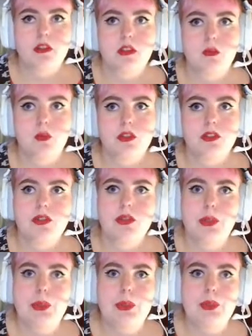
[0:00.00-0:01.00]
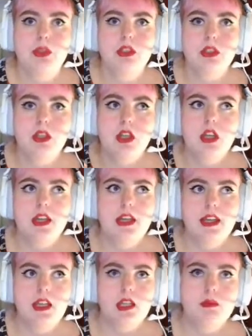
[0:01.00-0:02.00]
the ones who
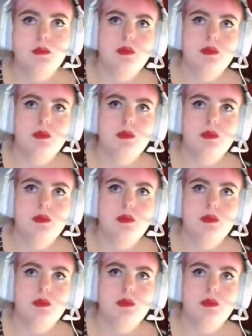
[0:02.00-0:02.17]
help